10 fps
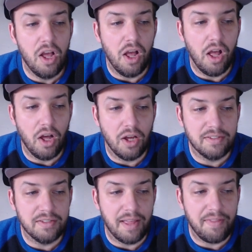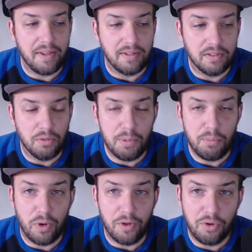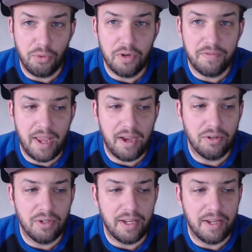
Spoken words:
Honestly, I think it's a little bit more intuitive now.